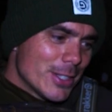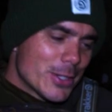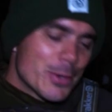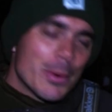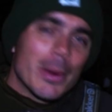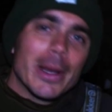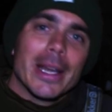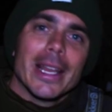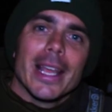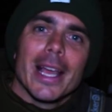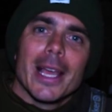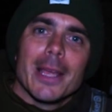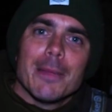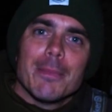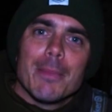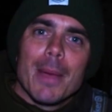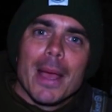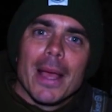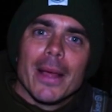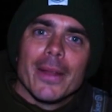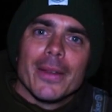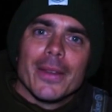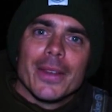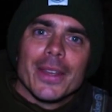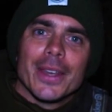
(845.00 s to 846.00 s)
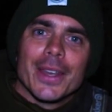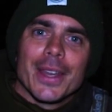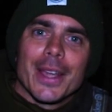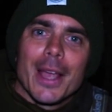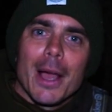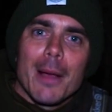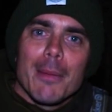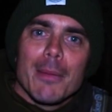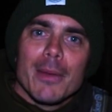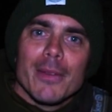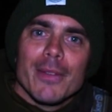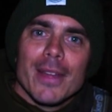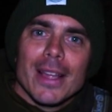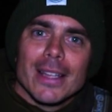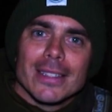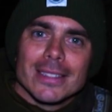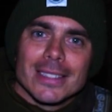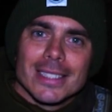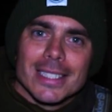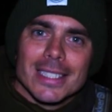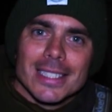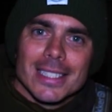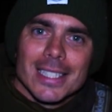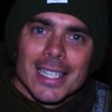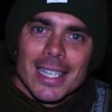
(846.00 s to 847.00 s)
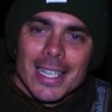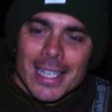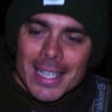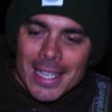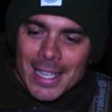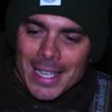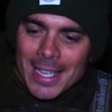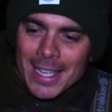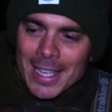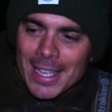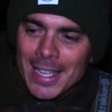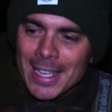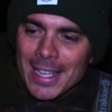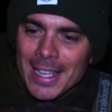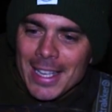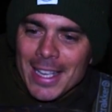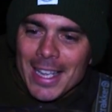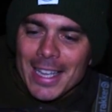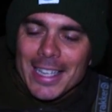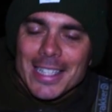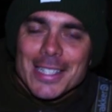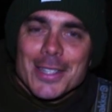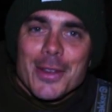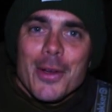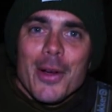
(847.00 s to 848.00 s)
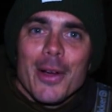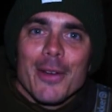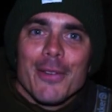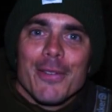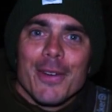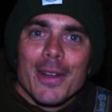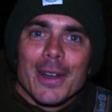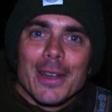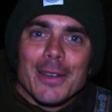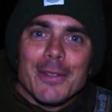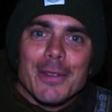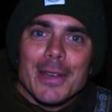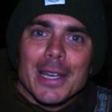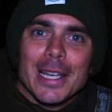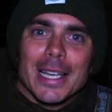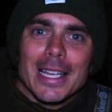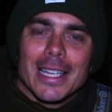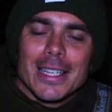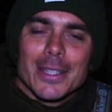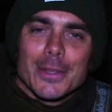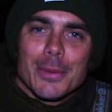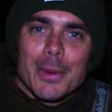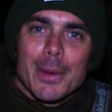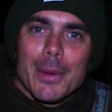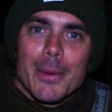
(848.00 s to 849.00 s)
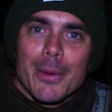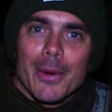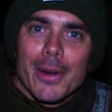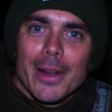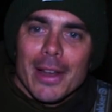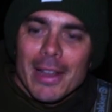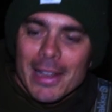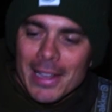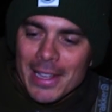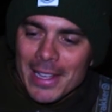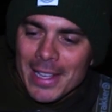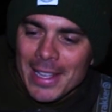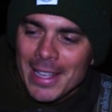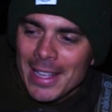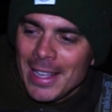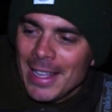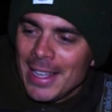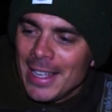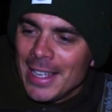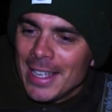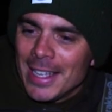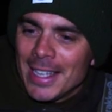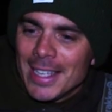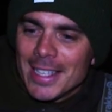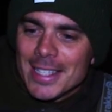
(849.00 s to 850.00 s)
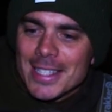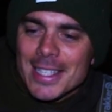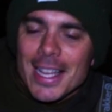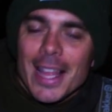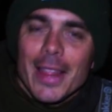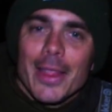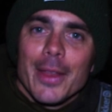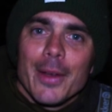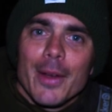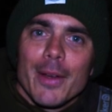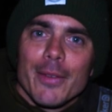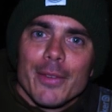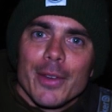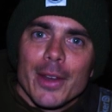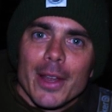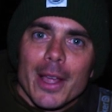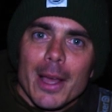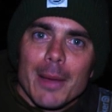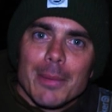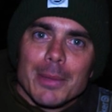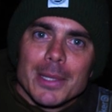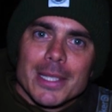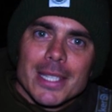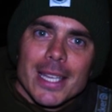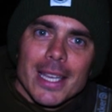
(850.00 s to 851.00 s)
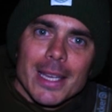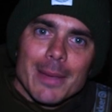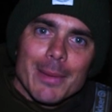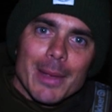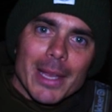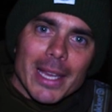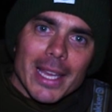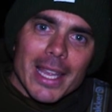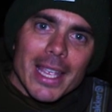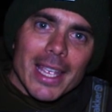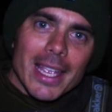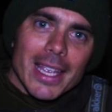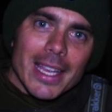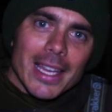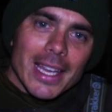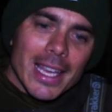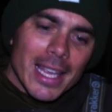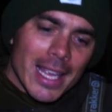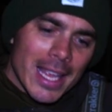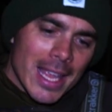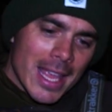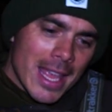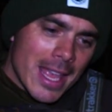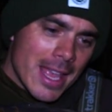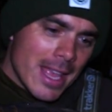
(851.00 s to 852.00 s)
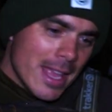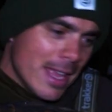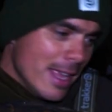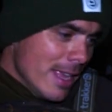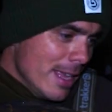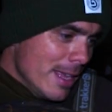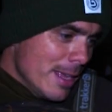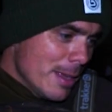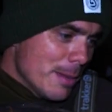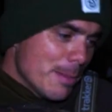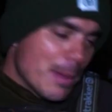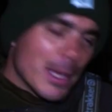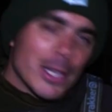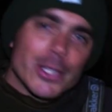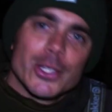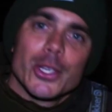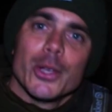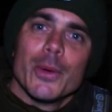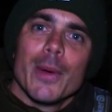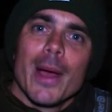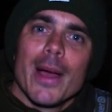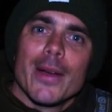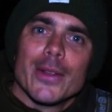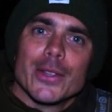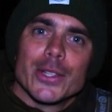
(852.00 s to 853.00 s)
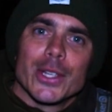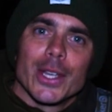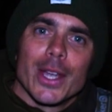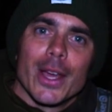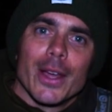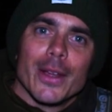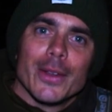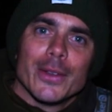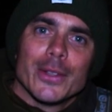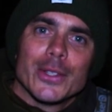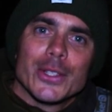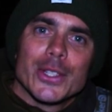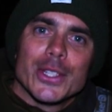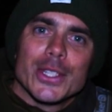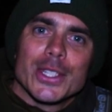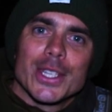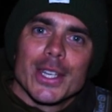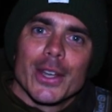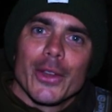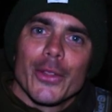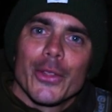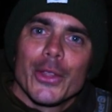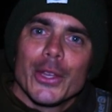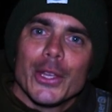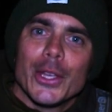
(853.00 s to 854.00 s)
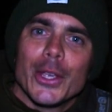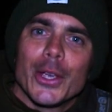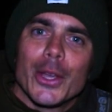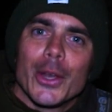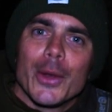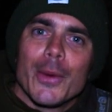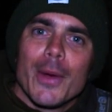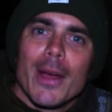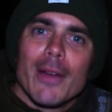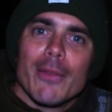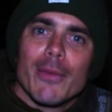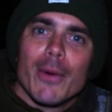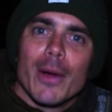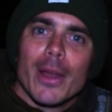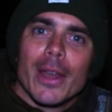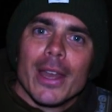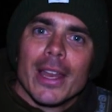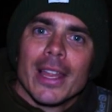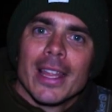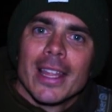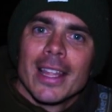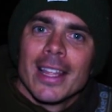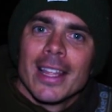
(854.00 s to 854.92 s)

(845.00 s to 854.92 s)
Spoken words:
28 pound and a couple of ounces. And it's quite funny really, because we were sat there having a cup of tea, me and Kitty, about 2 hours ago. She said, I think you're going to have one,